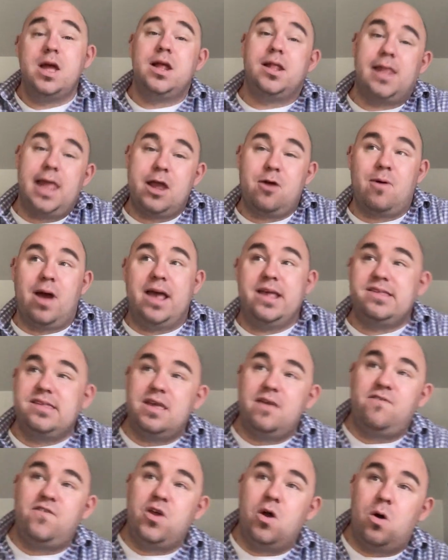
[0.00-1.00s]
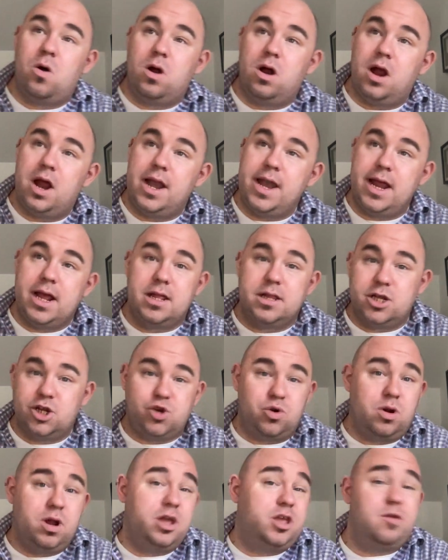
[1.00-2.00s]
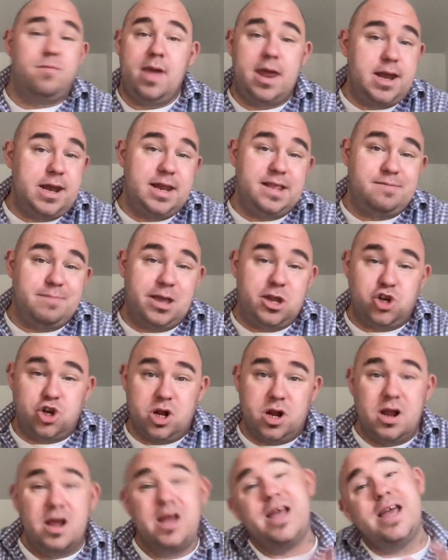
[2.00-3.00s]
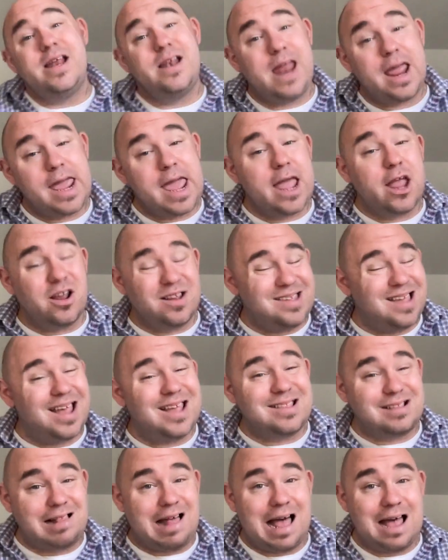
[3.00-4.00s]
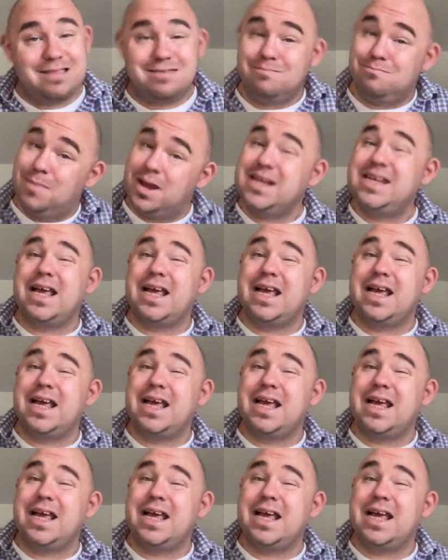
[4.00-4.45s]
Likewise, if you're an English or a humanities major, taking your science class might